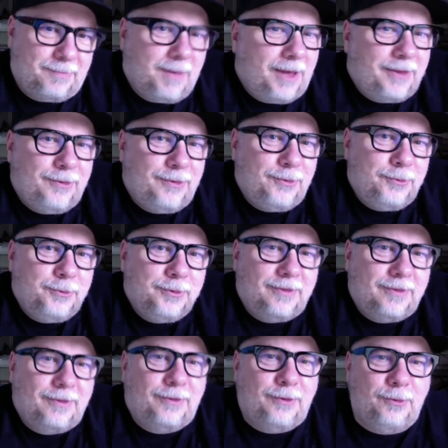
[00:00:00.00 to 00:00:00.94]
My
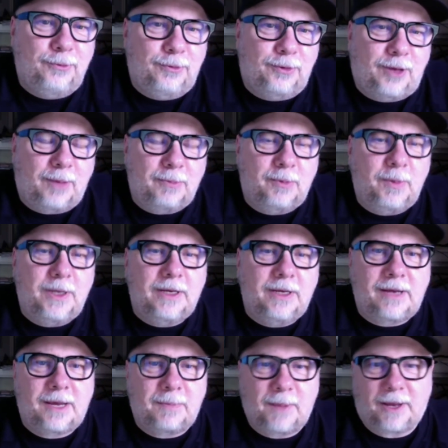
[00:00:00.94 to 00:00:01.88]
students, the students who come to me
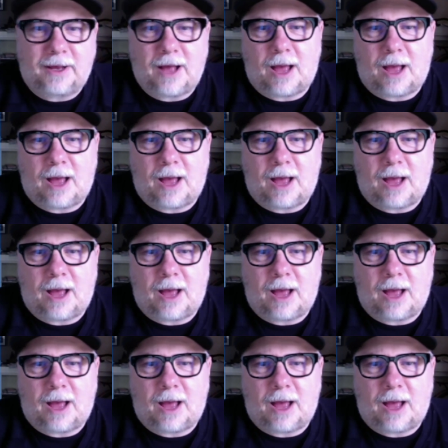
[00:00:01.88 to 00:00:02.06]
to take my